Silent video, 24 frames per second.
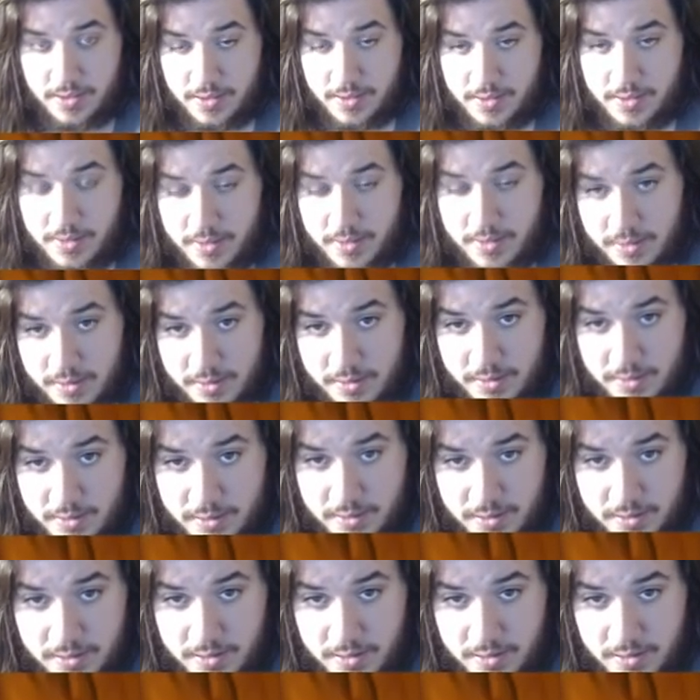
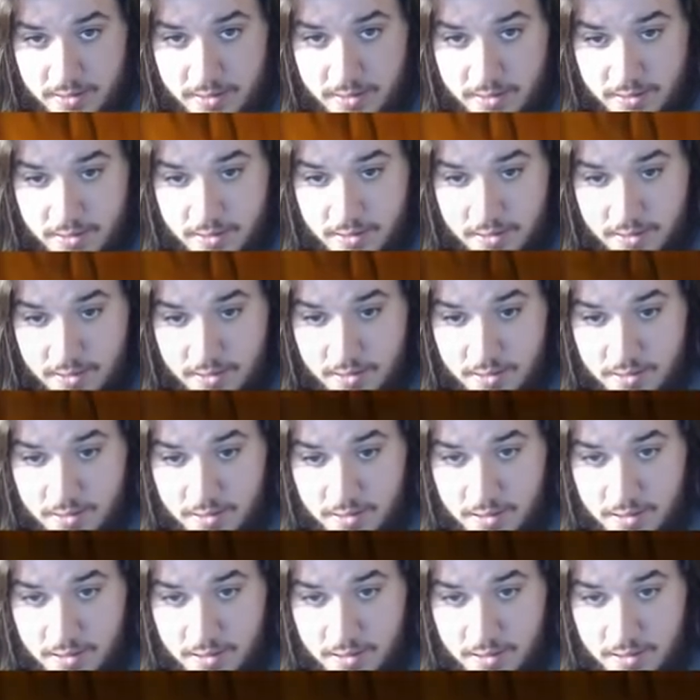[no speech]